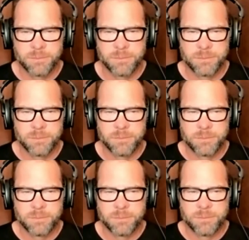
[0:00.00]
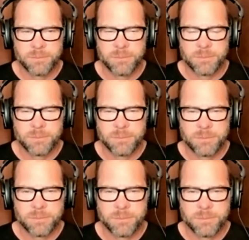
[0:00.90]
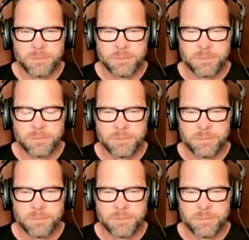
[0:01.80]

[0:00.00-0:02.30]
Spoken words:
[no speech]